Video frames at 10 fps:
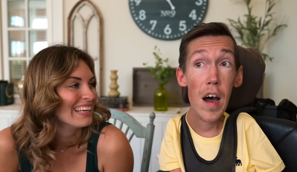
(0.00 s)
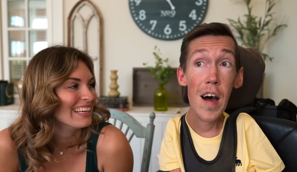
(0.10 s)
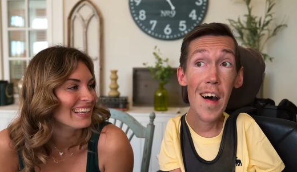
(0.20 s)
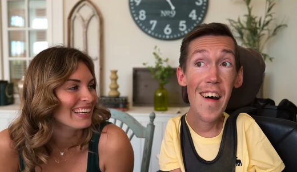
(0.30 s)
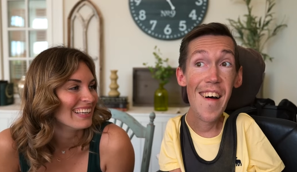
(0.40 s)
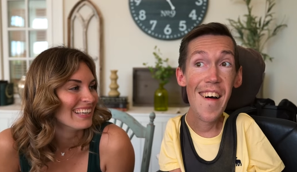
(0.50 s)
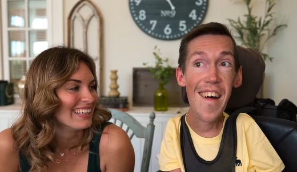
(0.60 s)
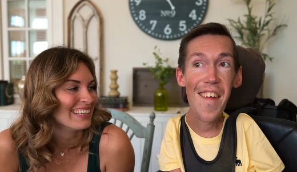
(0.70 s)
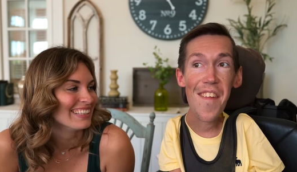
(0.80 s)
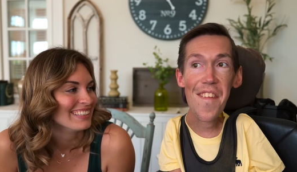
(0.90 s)
Speaker 1: Uh,
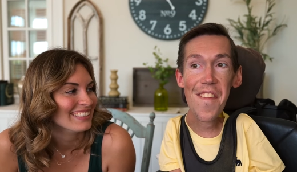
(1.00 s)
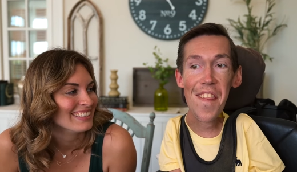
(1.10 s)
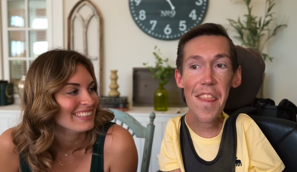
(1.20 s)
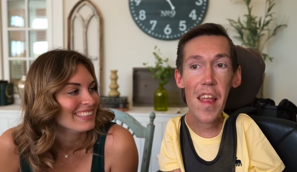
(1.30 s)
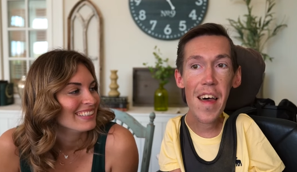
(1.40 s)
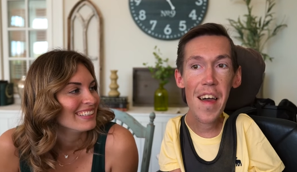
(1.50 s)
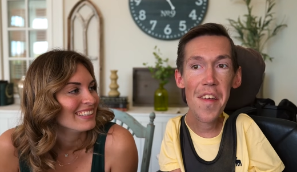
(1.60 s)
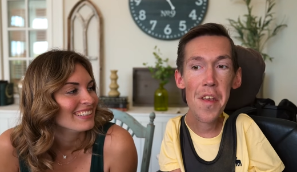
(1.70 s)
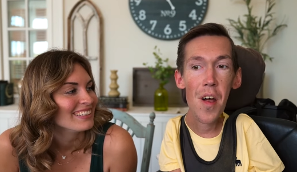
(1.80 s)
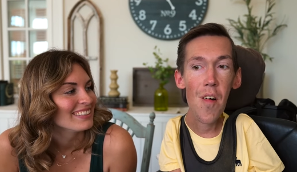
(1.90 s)

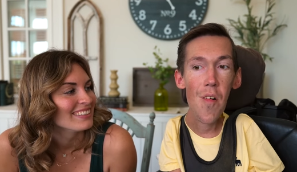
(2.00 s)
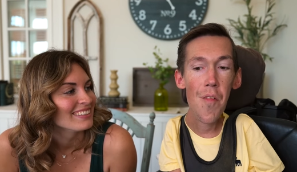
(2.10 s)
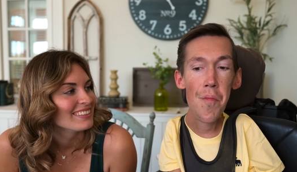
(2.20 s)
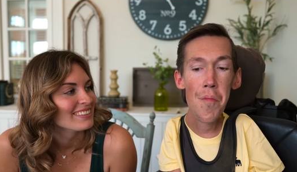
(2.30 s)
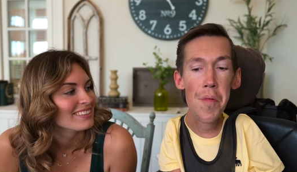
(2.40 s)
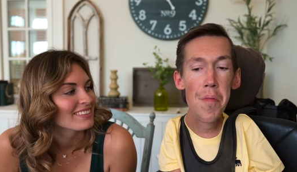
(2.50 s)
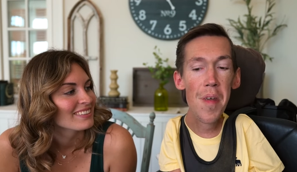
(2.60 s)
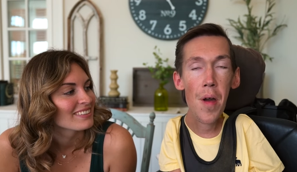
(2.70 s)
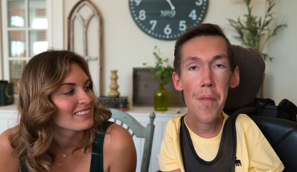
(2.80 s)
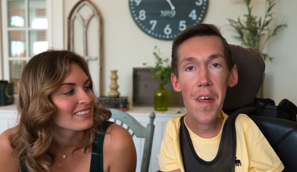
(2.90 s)
you know,
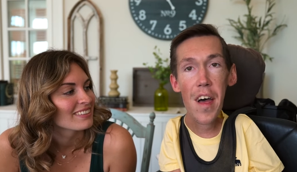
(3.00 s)
being able to